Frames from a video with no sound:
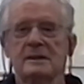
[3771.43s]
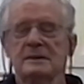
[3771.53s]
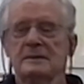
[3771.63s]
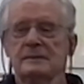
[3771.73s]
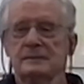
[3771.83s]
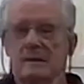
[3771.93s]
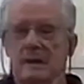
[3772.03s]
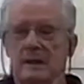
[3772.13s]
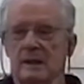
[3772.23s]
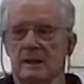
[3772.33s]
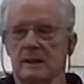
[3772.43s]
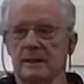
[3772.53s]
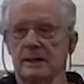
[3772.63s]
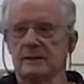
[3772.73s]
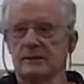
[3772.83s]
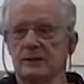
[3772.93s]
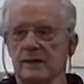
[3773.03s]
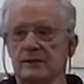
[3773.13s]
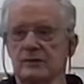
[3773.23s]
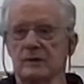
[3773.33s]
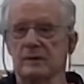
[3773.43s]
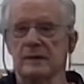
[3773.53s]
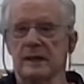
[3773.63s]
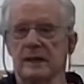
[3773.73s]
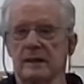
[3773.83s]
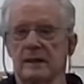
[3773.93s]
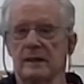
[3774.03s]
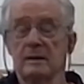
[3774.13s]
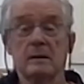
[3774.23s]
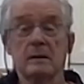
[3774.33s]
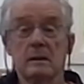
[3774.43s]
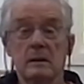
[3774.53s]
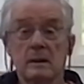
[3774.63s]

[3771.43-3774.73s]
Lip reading: Yeah. It sounds like they benefited and you benefited.